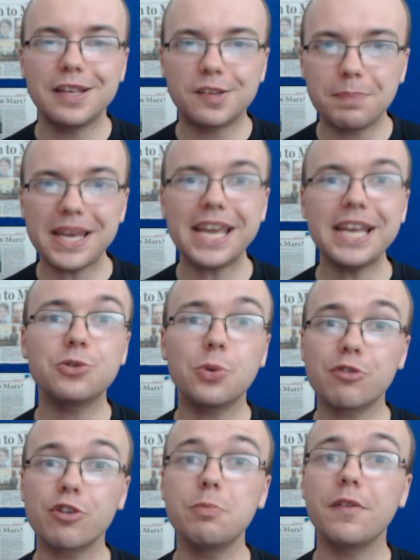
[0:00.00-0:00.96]
speaking
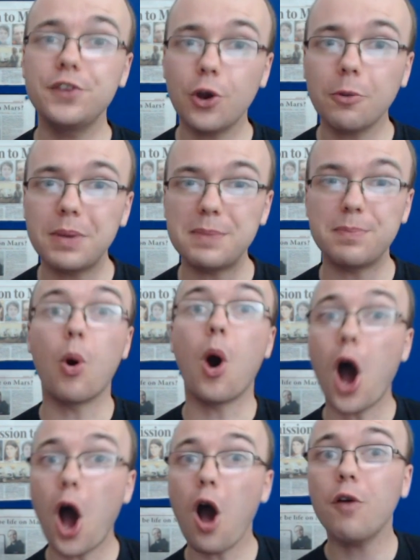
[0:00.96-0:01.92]
to a group of young
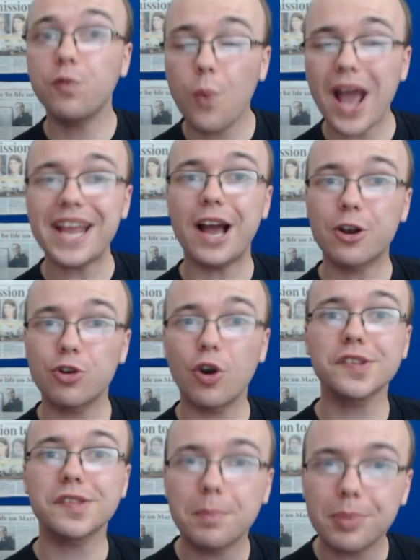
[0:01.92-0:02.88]
people halfway
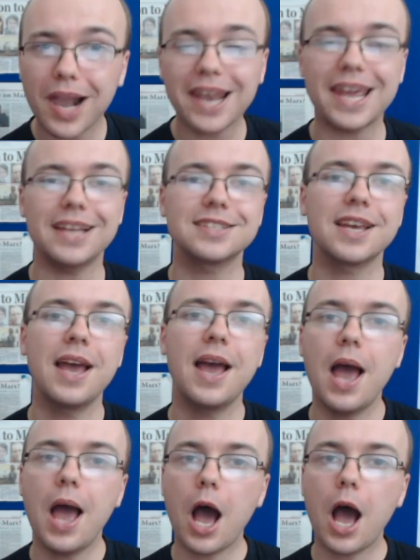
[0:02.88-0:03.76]
across the planet